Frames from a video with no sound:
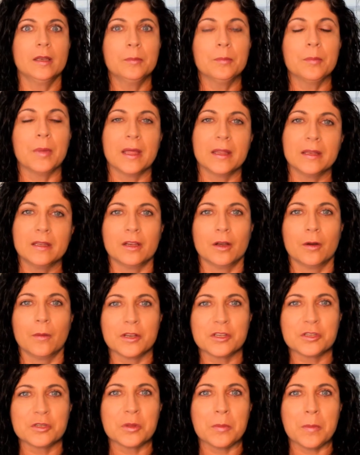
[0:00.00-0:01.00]
but
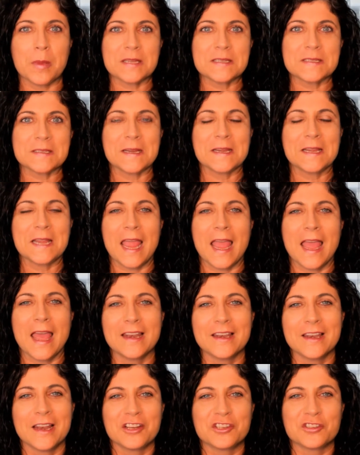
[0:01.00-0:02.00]
I do the best I
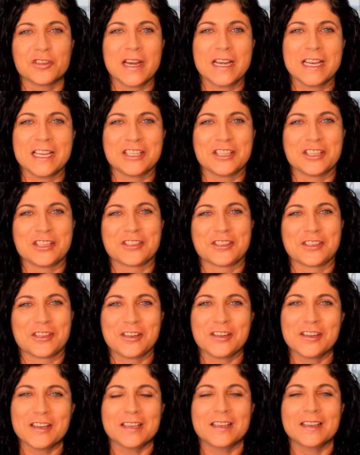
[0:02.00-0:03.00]
can. I try to
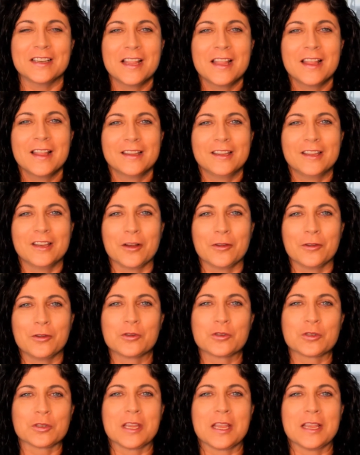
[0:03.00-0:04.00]
discern and
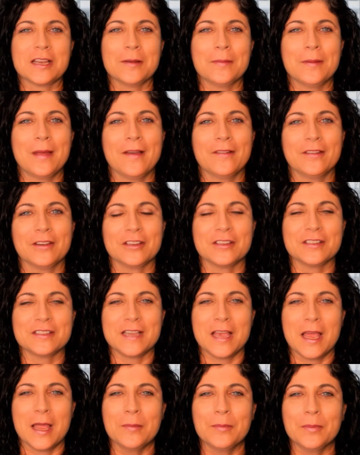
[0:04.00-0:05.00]
usually end up having a good
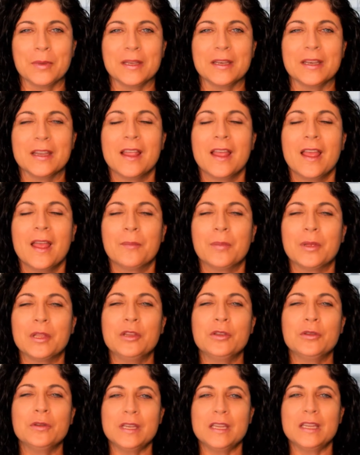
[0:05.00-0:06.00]
time, but
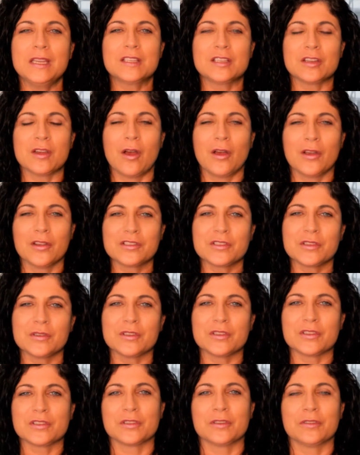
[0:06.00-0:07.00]
you need to also
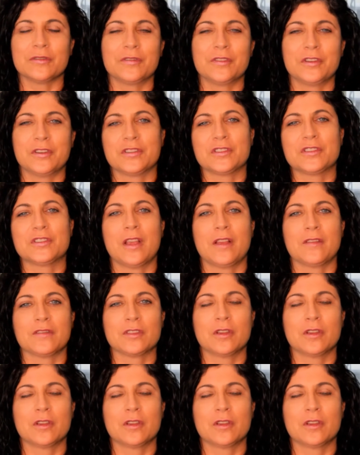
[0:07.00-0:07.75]
discern for yourself.